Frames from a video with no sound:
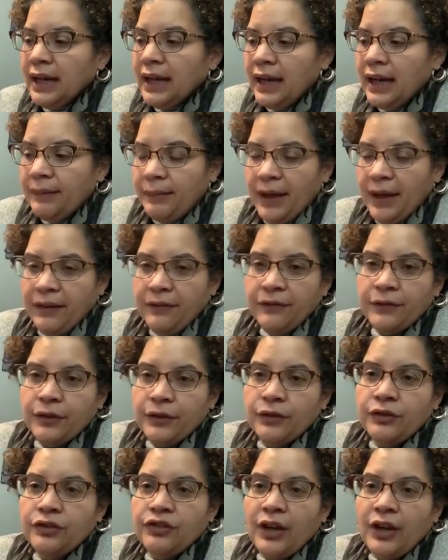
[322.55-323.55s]
my
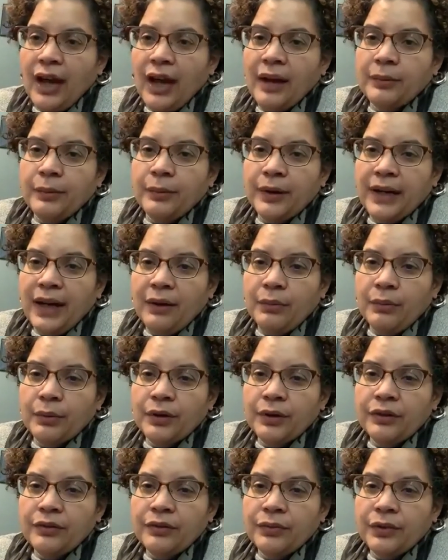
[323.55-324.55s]
first job when I
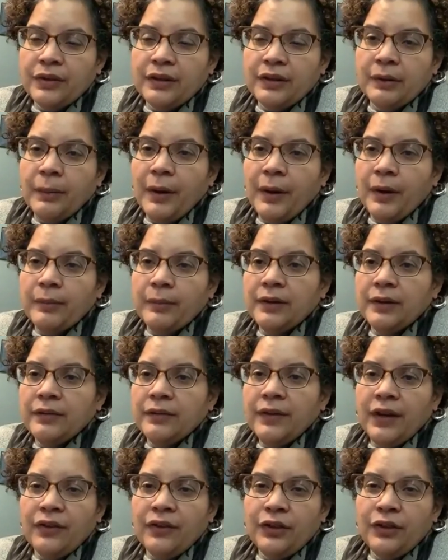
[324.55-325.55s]
worked for the Department of
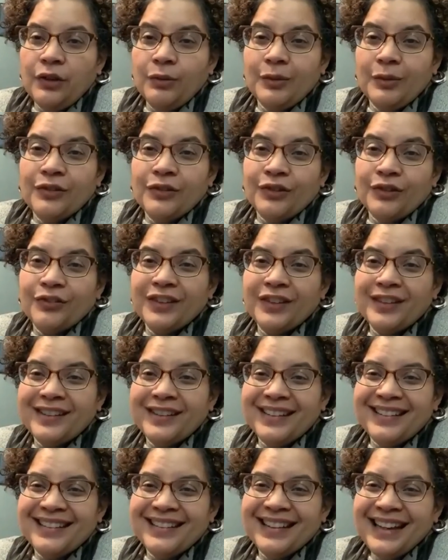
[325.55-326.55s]
Health and Human
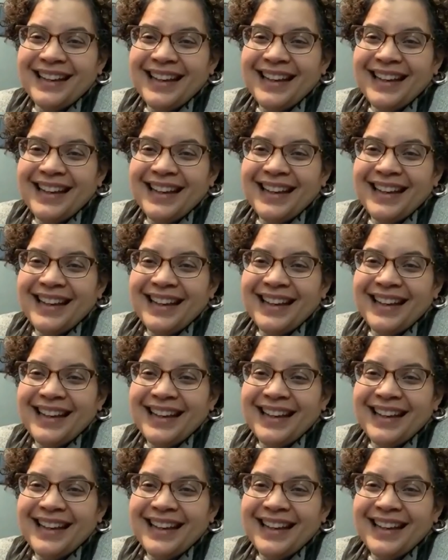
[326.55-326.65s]
Services.